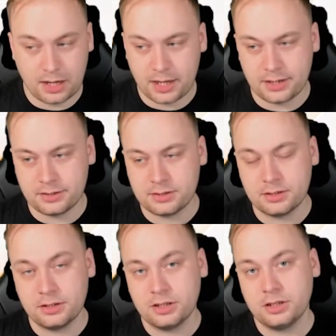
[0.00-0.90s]
and
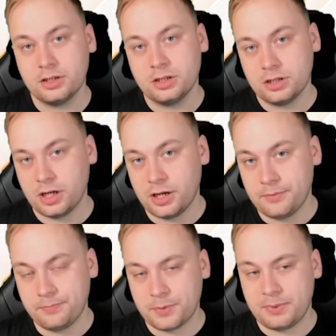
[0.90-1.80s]

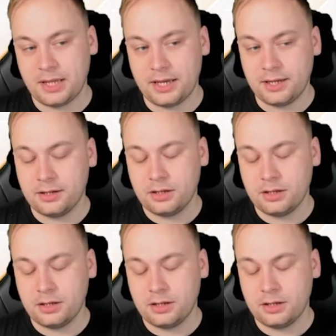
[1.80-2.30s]
play.